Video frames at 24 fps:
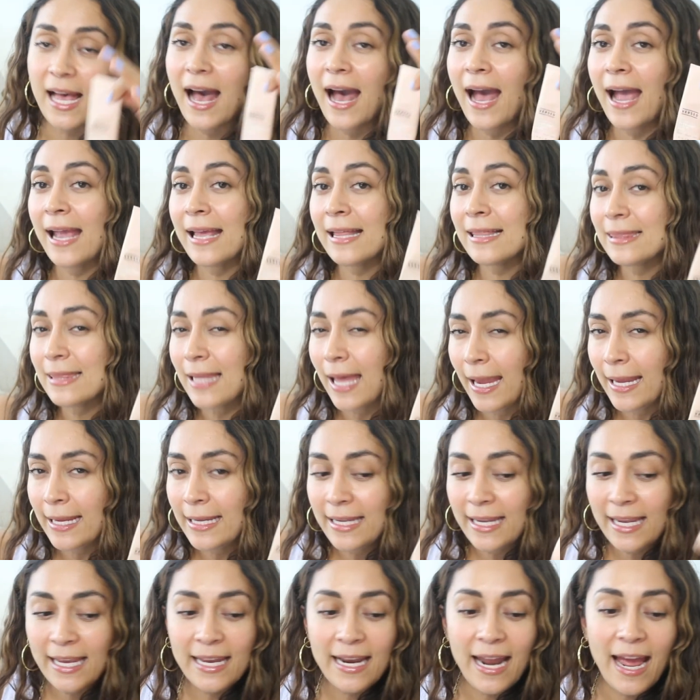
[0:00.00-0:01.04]
I like
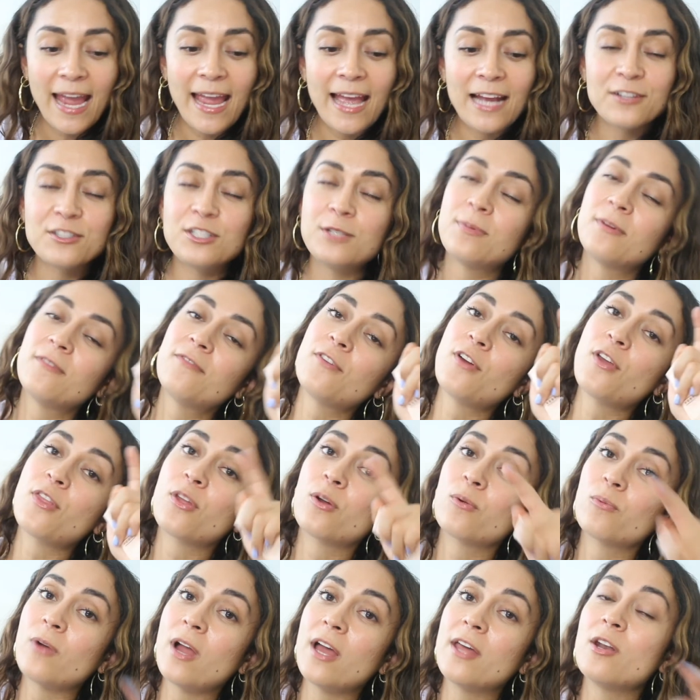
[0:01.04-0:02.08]
it. I actually prefer the
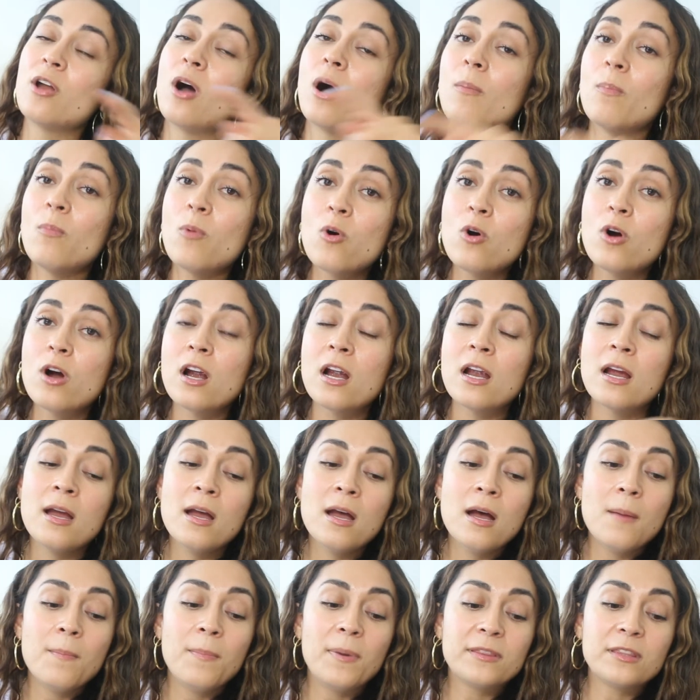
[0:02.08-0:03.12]
retinol more,
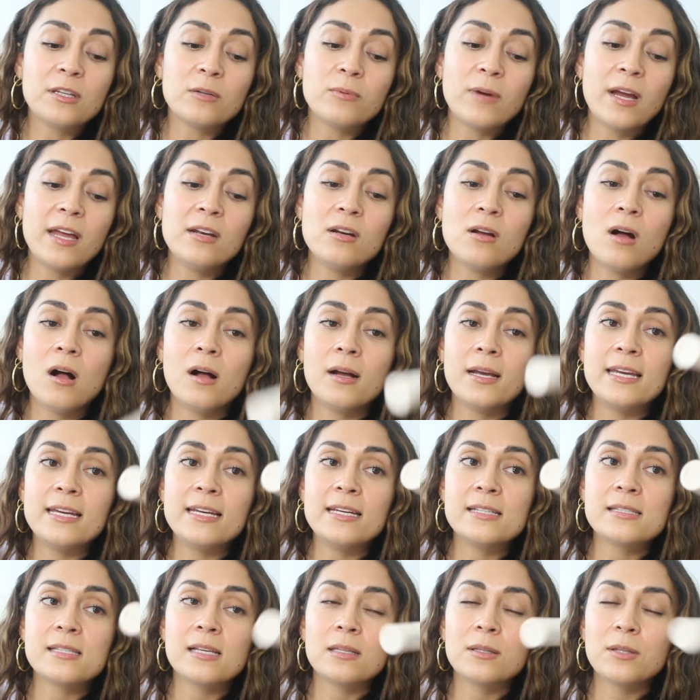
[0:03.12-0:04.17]
but the retinol
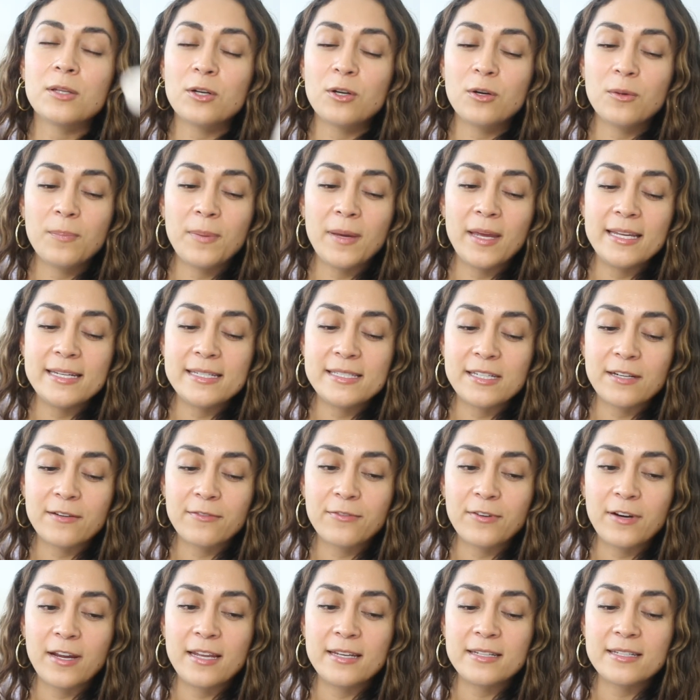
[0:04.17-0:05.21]
is a little bit
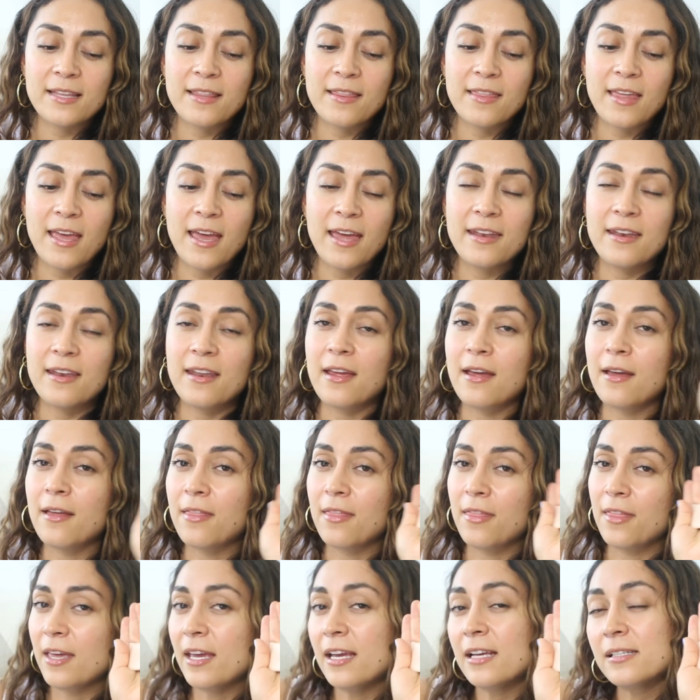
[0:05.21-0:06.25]
different than
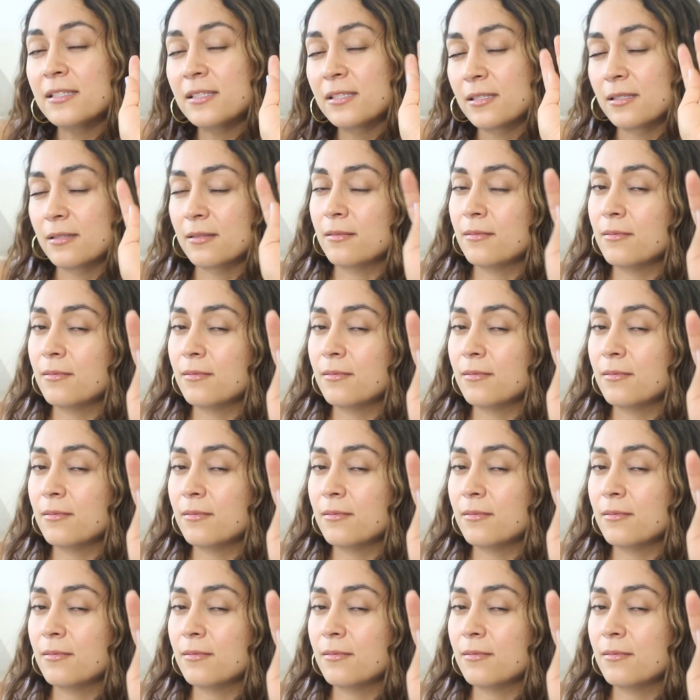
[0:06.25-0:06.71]
this